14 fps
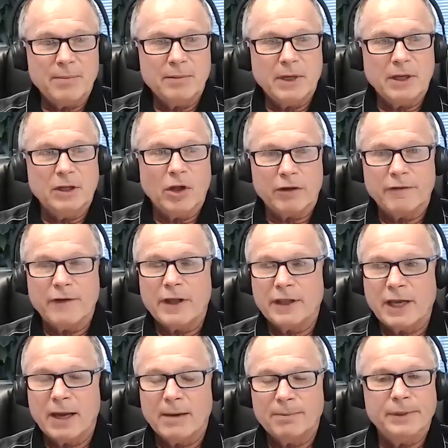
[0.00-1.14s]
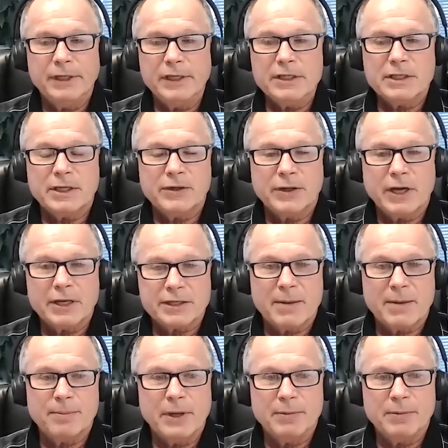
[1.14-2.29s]
a lot of other companies. There are
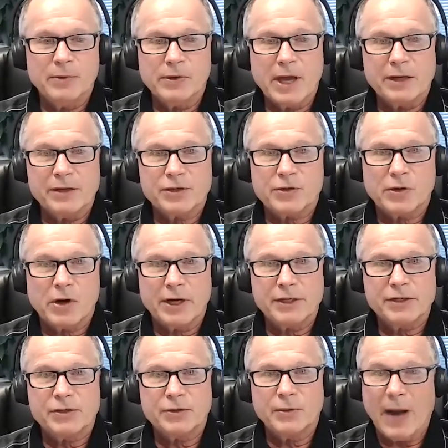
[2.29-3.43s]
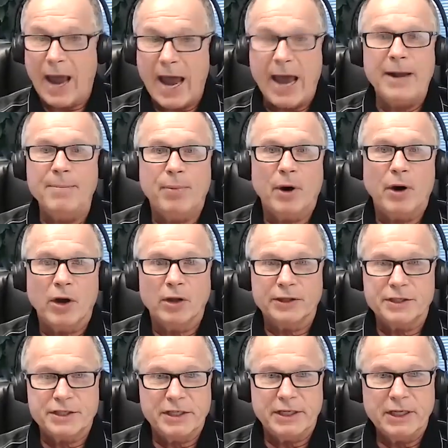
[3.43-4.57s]
some people that try to add
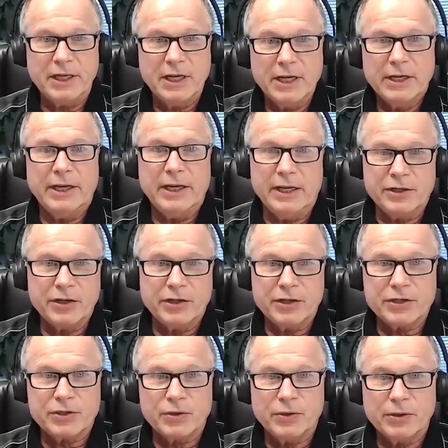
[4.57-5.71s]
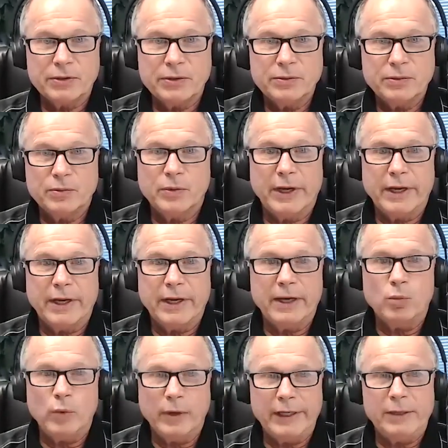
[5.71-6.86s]
biology into the soil, where
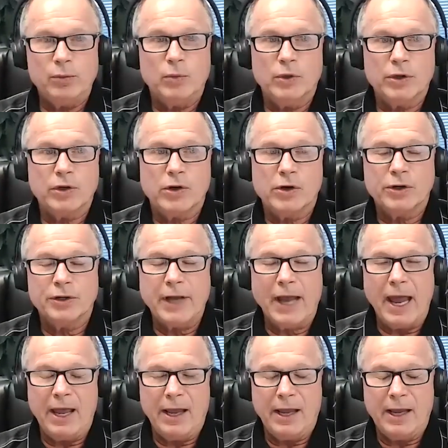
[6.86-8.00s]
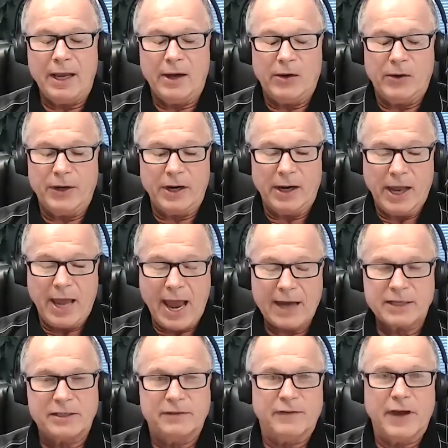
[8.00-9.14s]
we work on
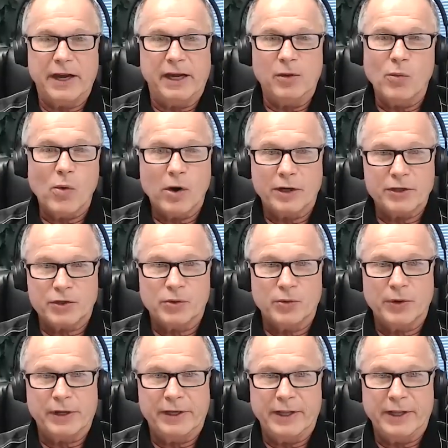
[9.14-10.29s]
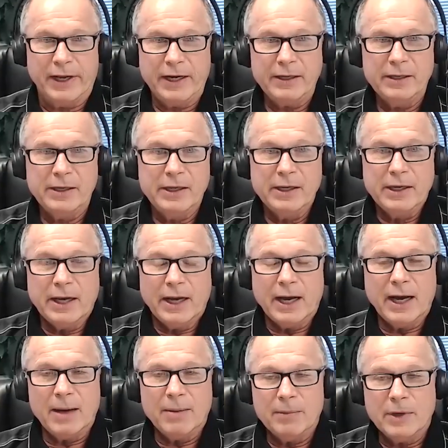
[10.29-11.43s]
activating what is already there.
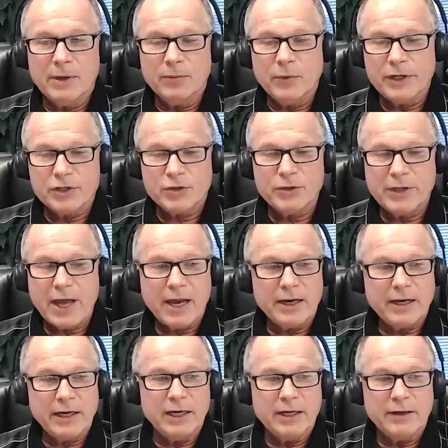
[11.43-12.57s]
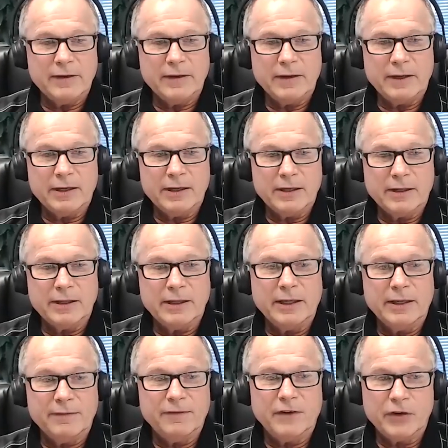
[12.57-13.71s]
And we do that in a
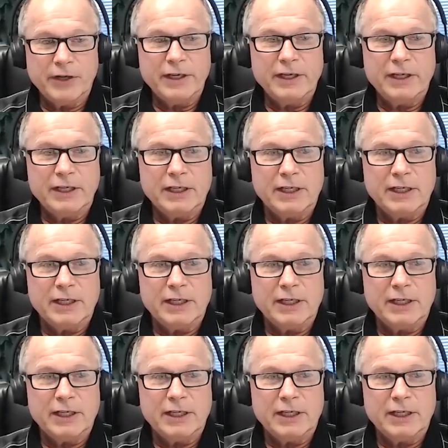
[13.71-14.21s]
very